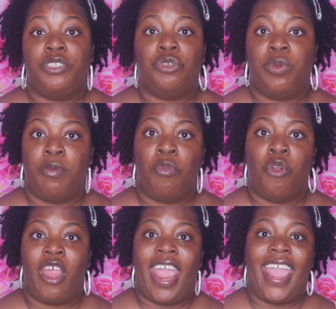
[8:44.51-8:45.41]
doing
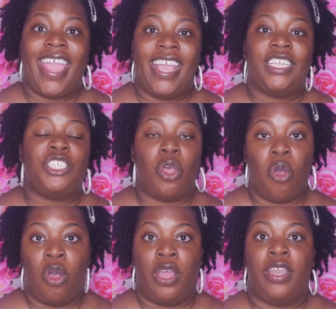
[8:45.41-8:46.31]
more
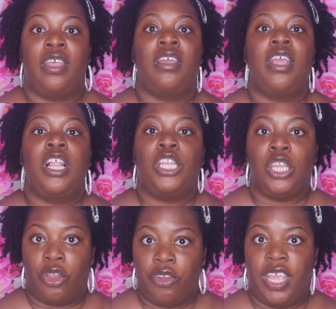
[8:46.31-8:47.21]
hands-on
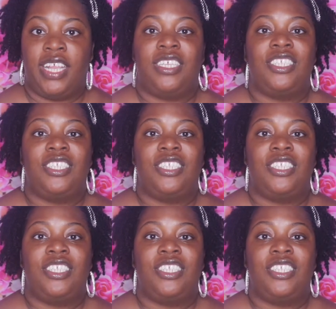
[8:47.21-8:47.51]
learning.